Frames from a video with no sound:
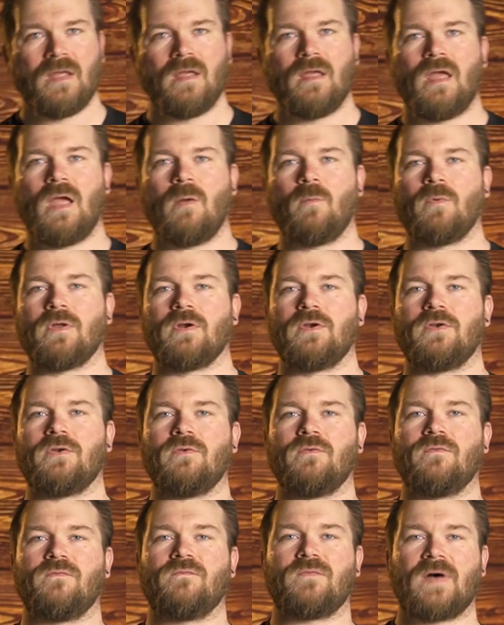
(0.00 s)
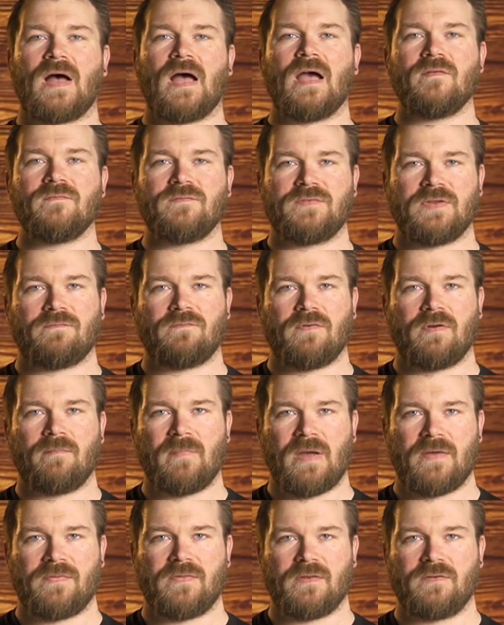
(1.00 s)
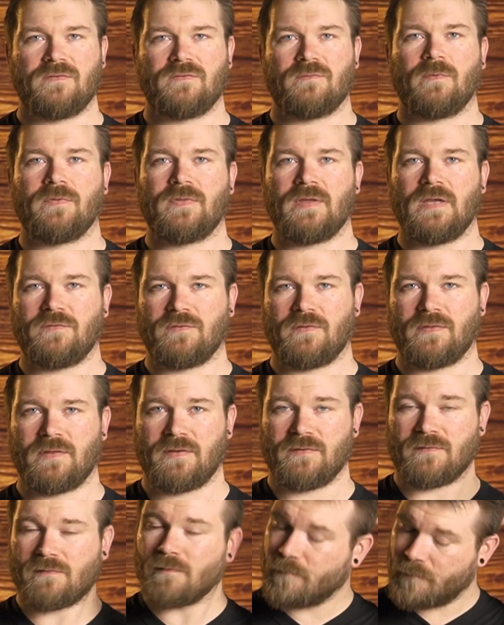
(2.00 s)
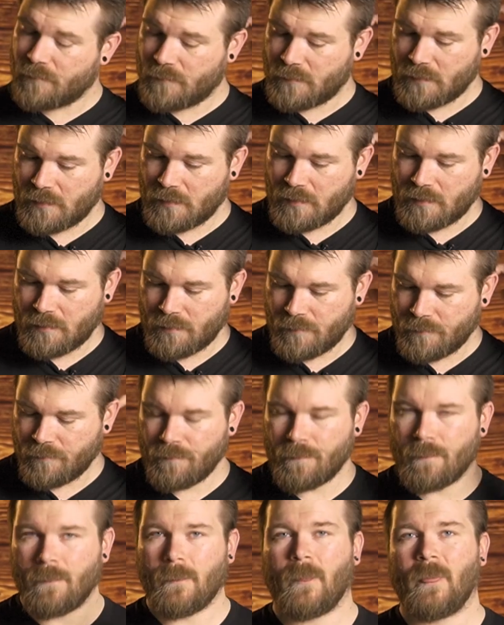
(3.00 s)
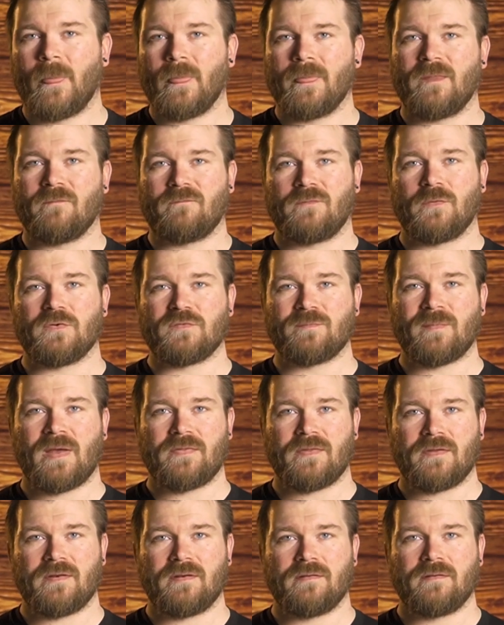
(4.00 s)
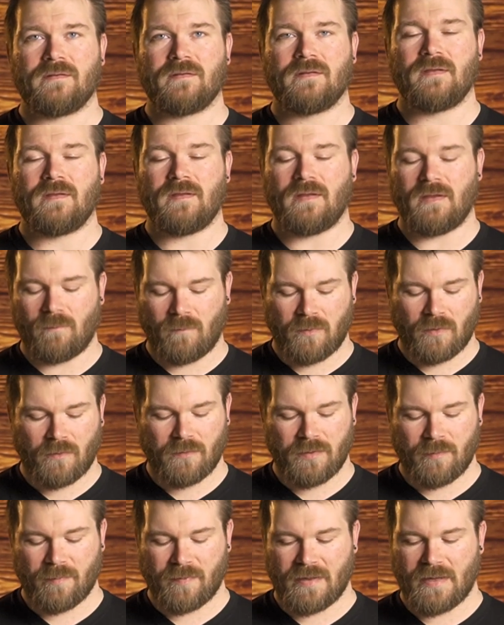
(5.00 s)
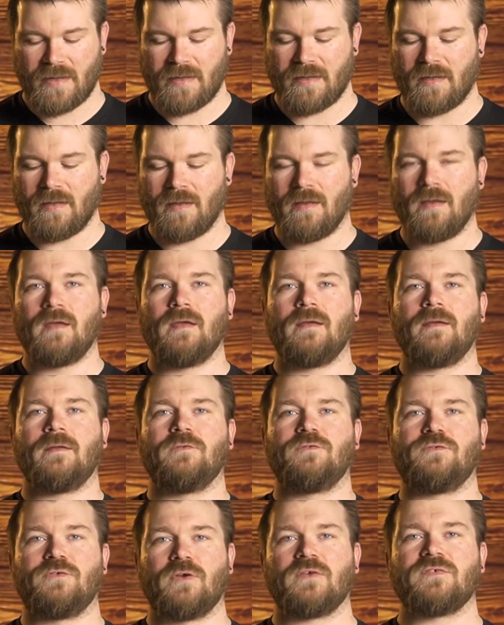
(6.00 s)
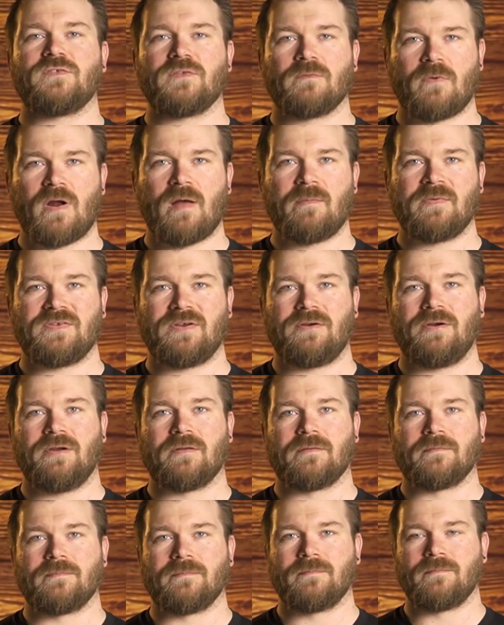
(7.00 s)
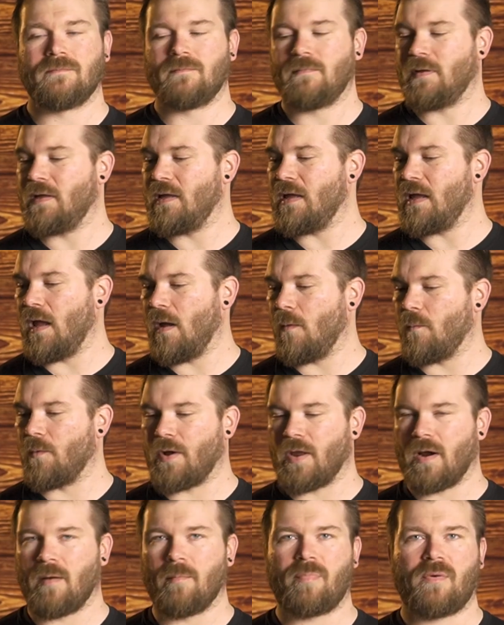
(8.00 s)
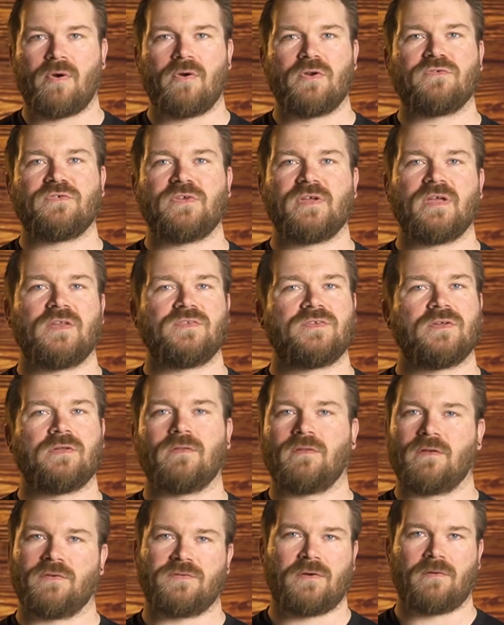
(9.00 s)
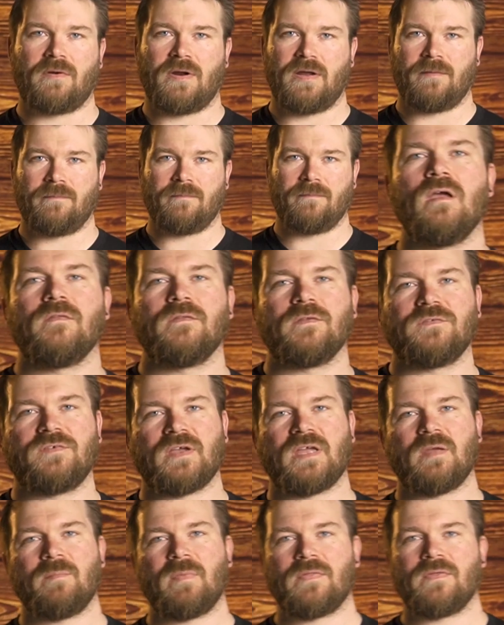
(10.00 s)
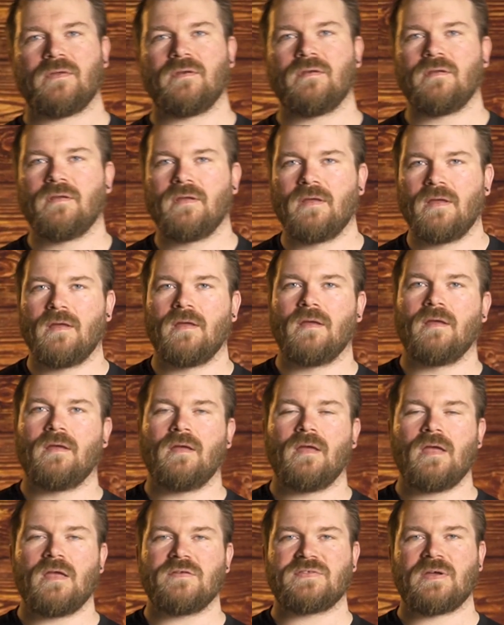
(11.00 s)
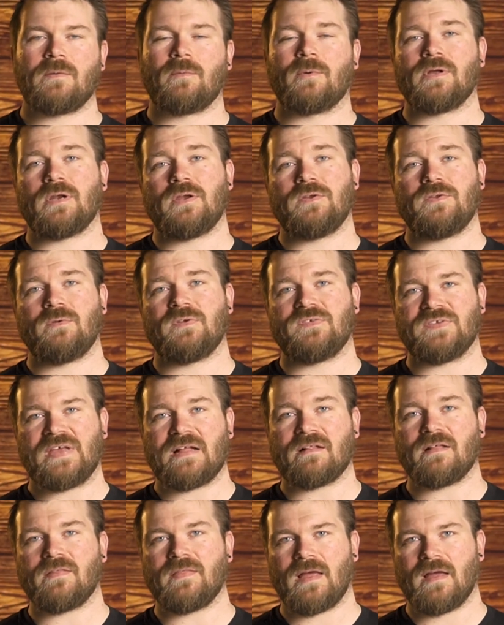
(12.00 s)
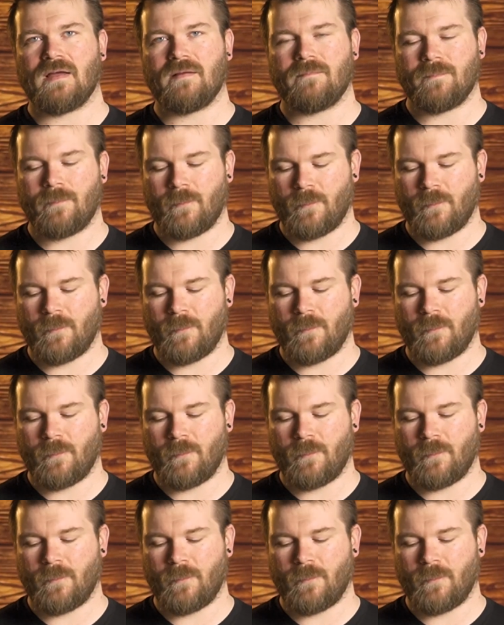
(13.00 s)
and we're going to do 5 different methods with each of these. The first method, we're going to apply just the raw material, and we're going to burnish it until it looks all right. The second method is that we're going to do exactly that,